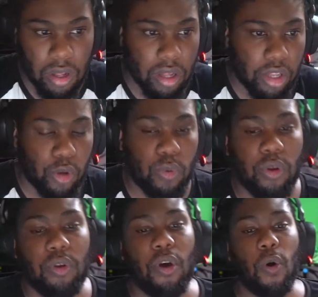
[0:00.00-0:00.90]

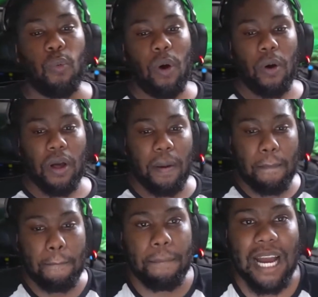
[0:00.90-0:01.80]
Yo, welcome
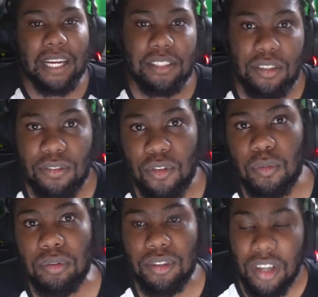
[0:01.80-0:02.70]
back to the
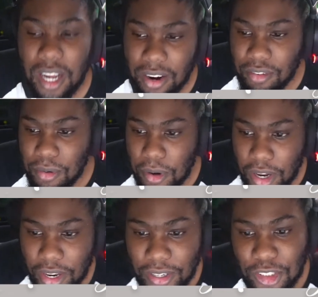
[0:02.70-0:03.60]
Football Dugout,
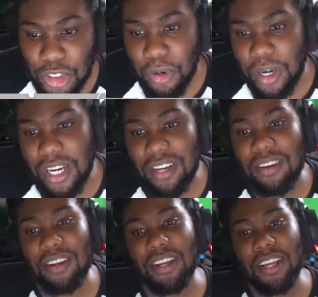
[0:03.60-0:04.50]
everyone. Joined
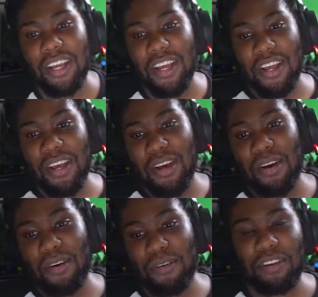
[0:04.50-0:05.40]

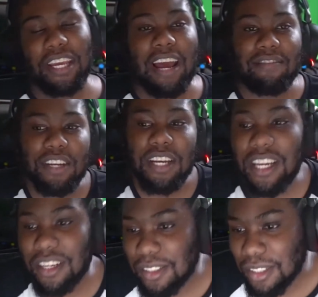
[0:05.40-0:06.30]
with Gavin
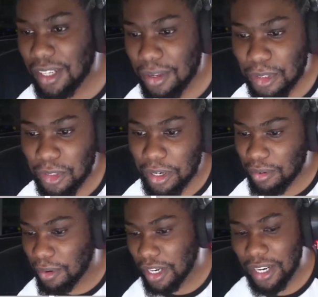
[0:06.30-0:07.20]
Neeks. What's good,
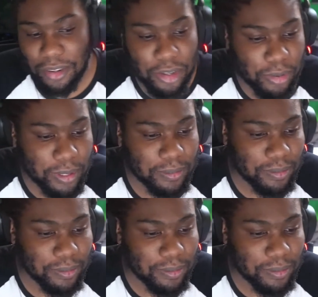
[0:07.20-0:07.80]
everyone? How you doing?